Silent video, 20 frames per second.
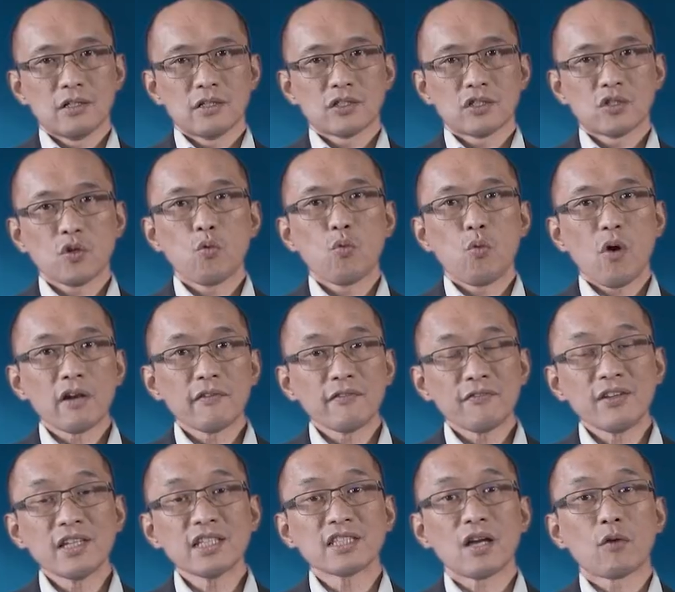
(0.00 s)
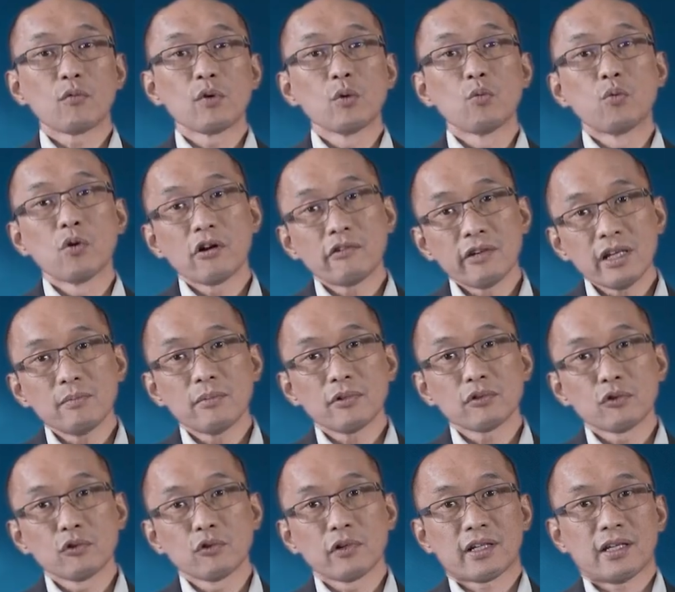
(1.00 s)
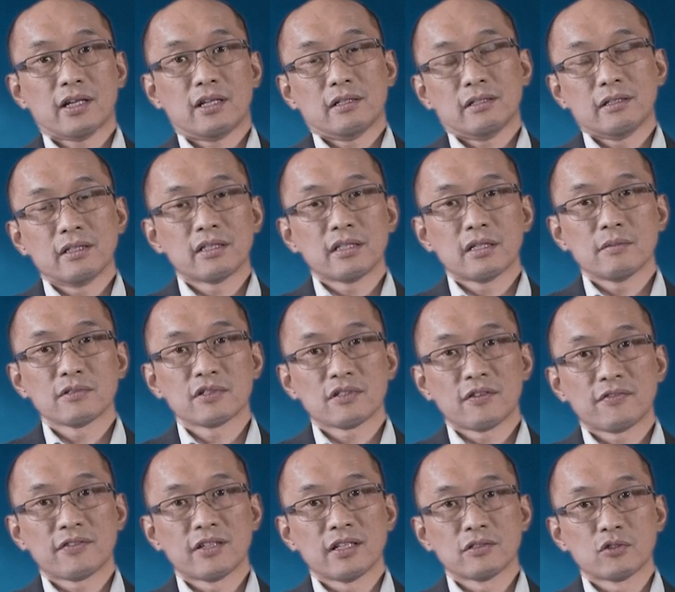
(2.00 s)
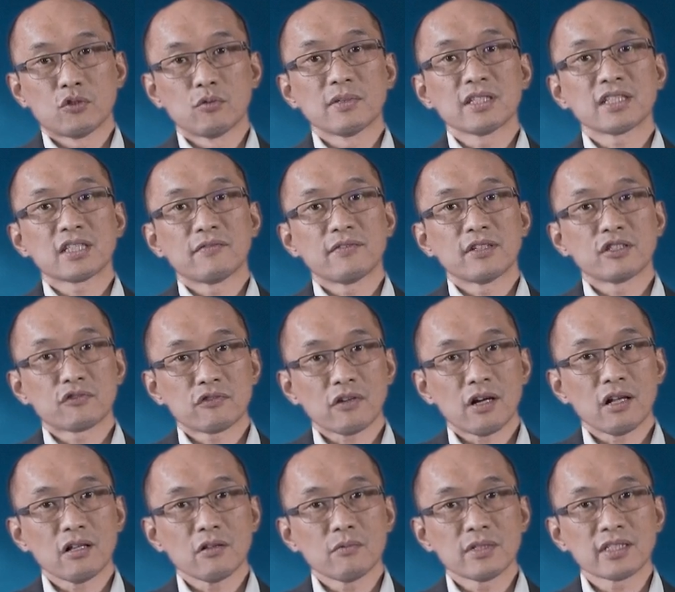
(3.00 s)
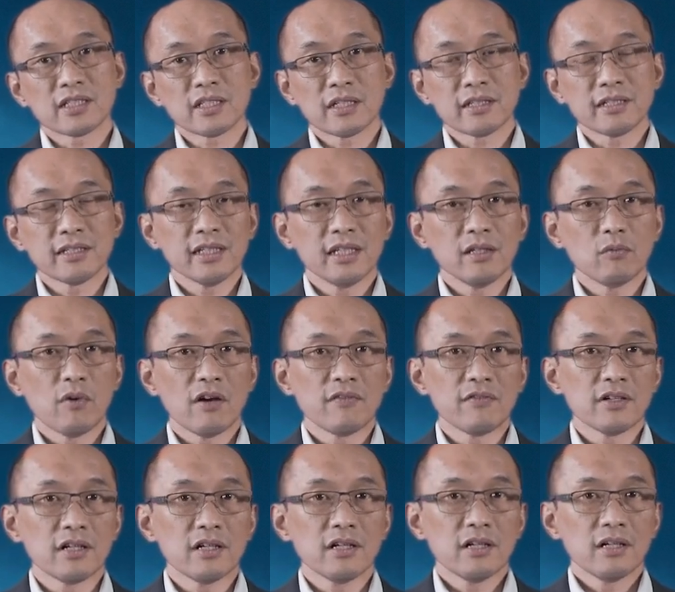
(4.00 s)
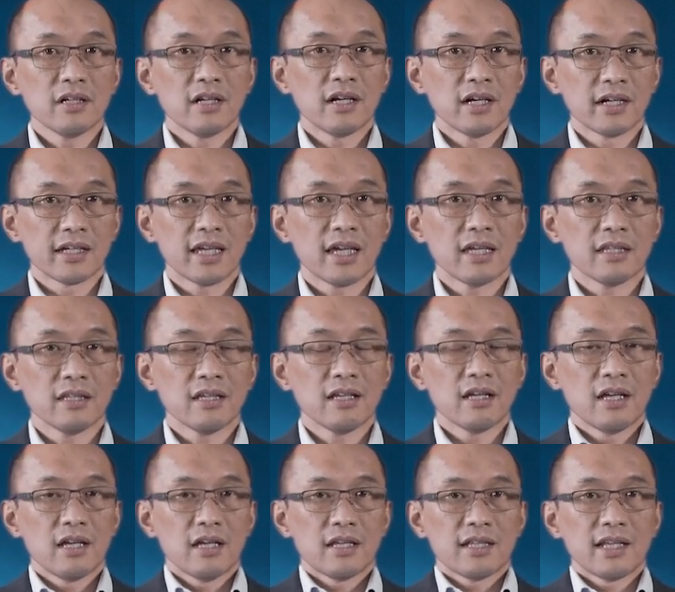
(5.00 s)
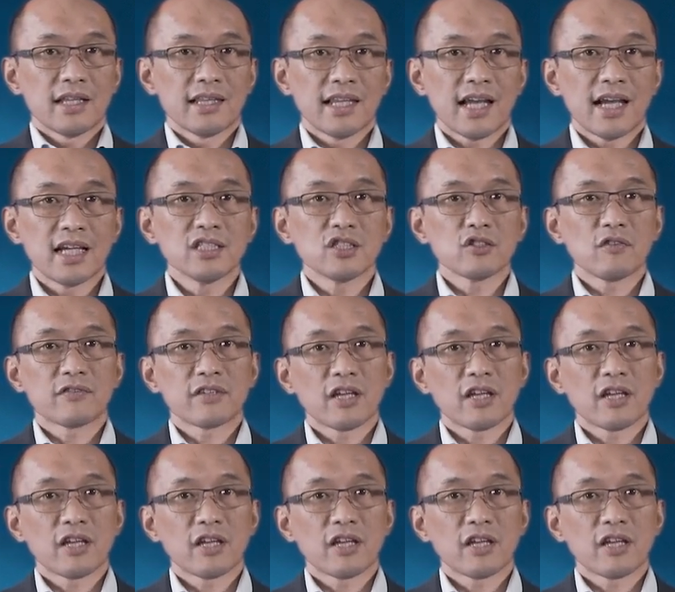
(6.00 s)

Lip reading: So one of the things that we were able to look at in terms of the ZUMA-7 trial was certainly whether, again, the lines of